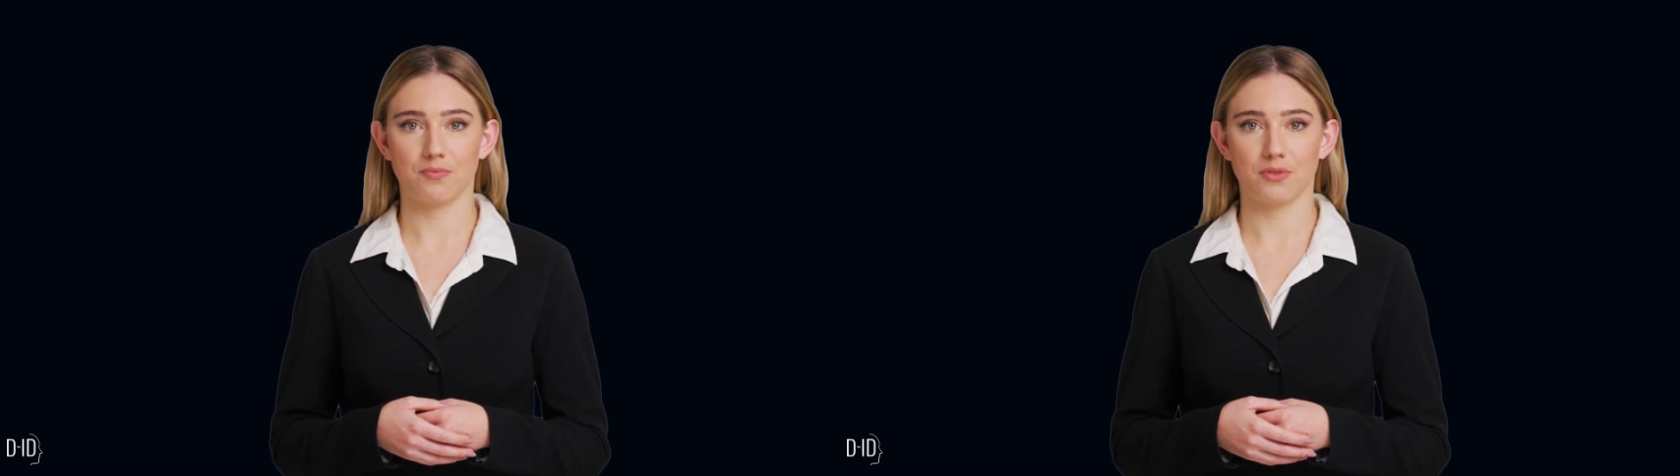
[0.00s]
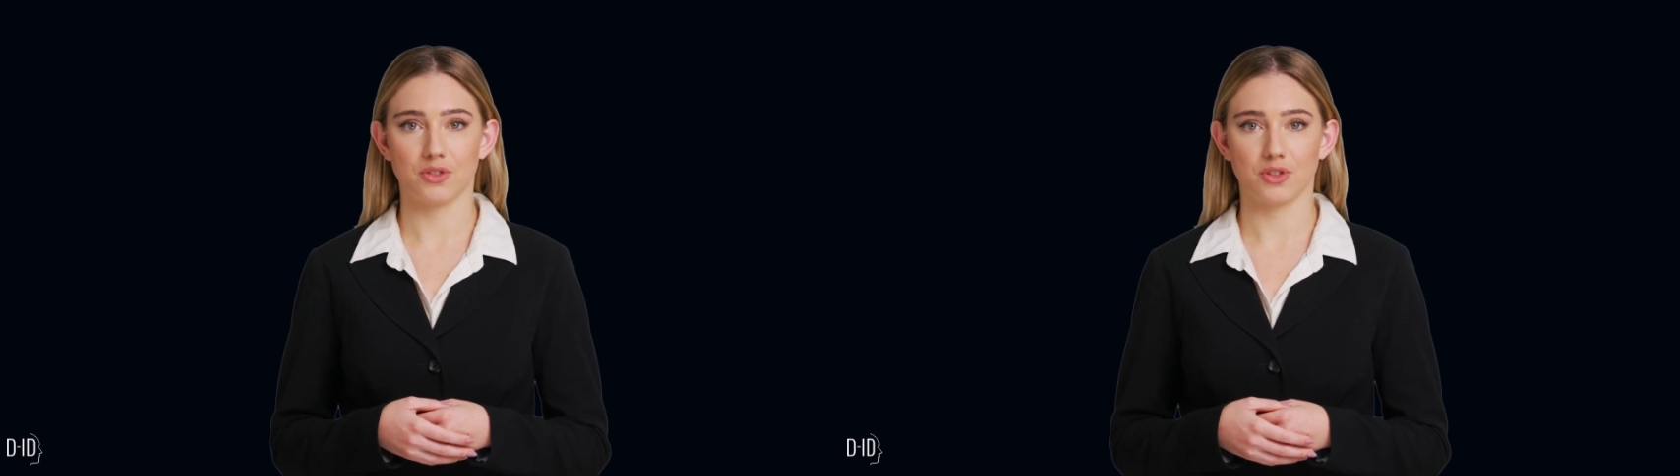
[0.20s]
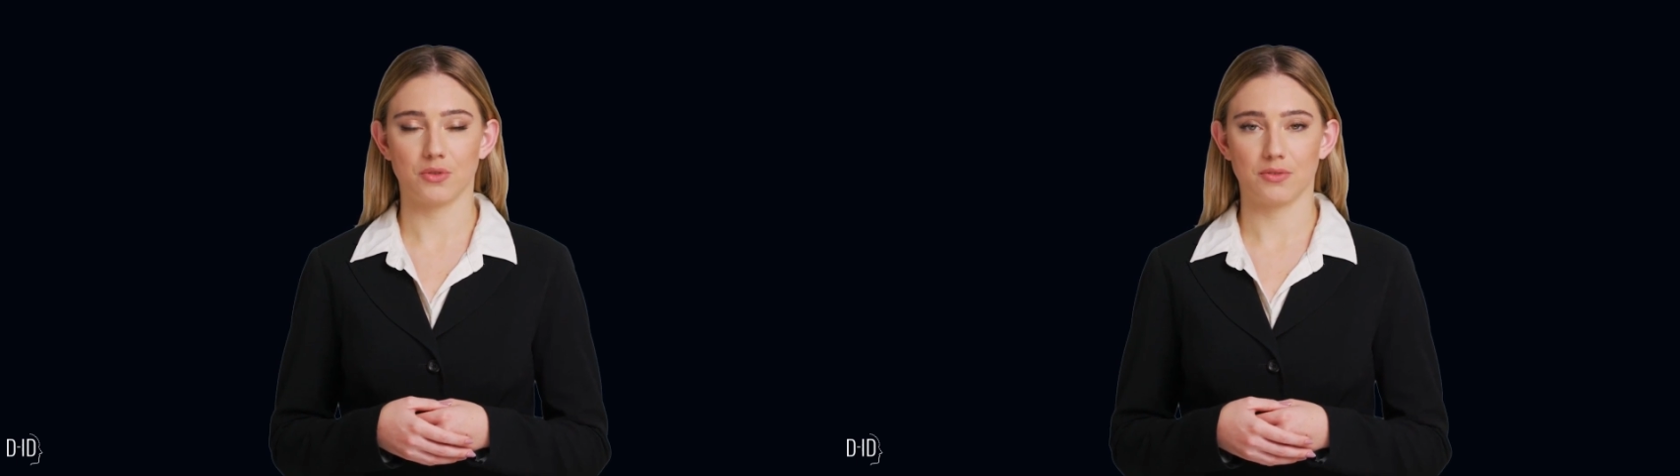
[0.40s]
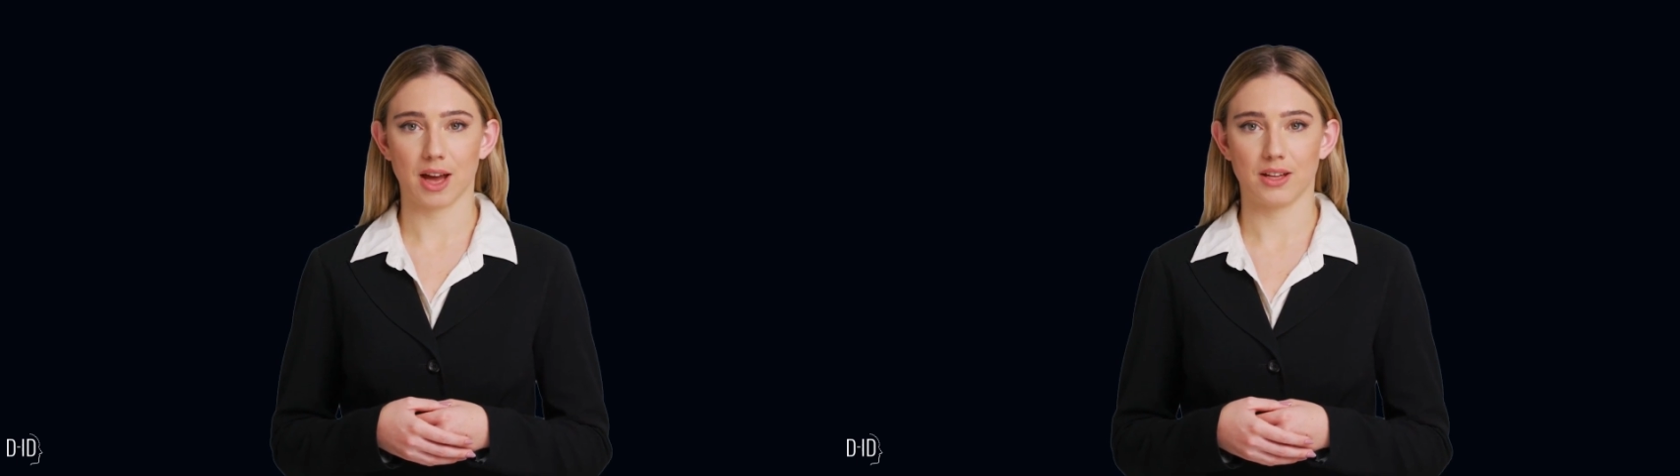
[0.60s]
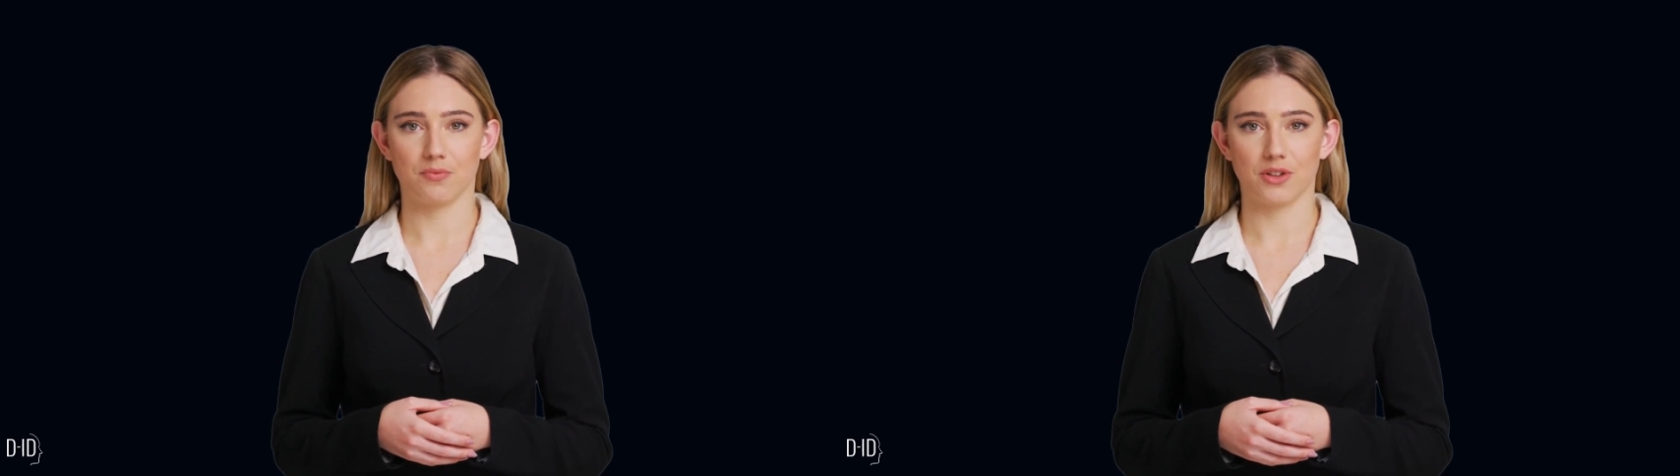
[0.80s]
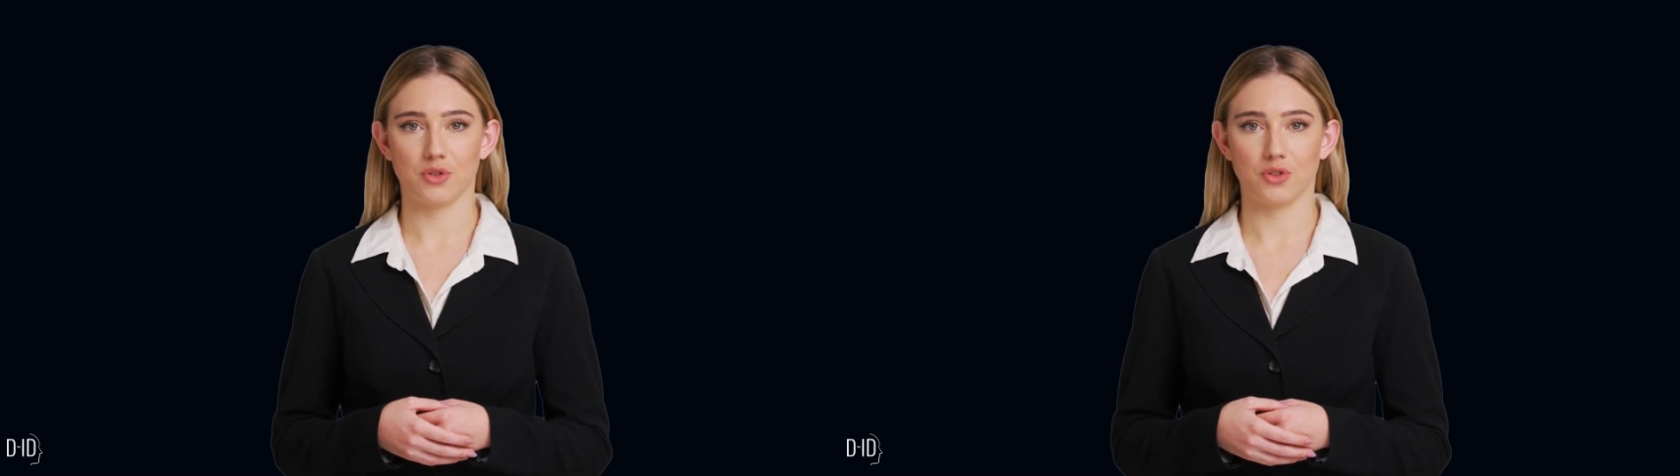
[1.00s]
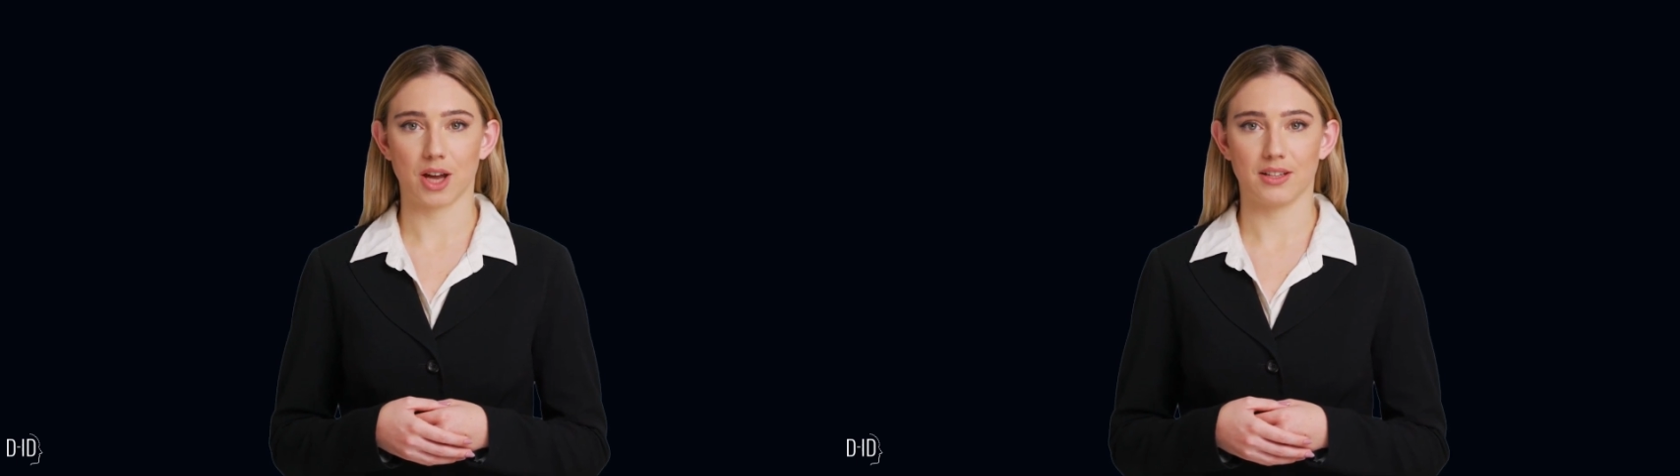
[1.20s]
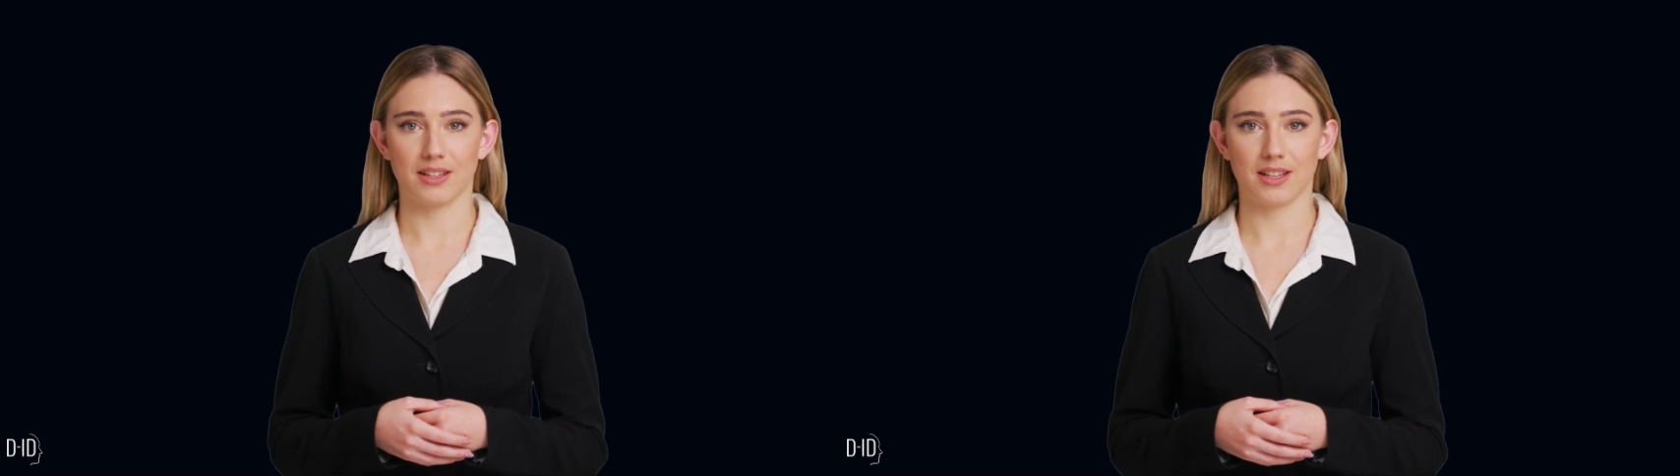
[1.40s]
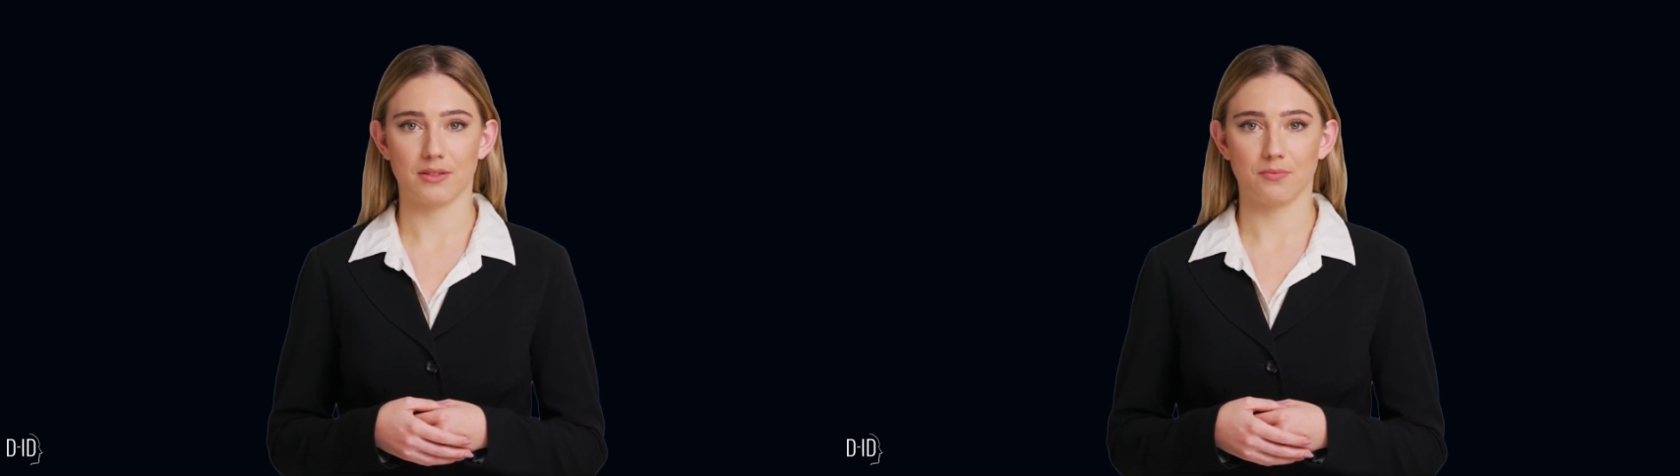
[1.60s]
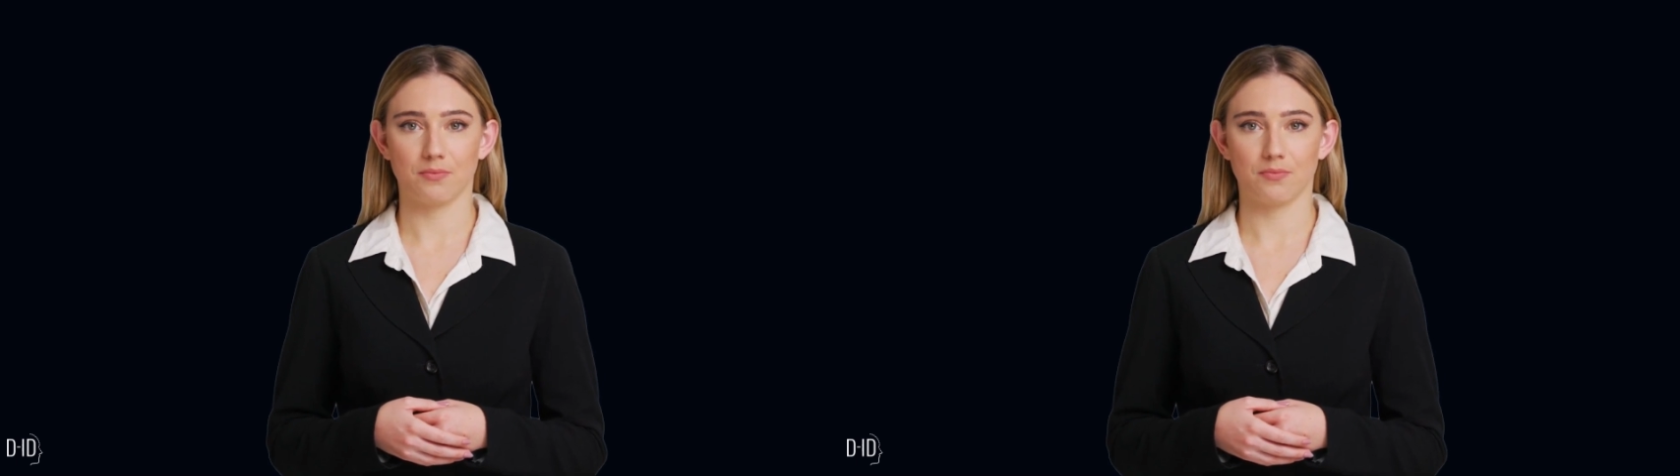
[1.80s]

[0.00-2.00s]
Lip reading: features and functionality.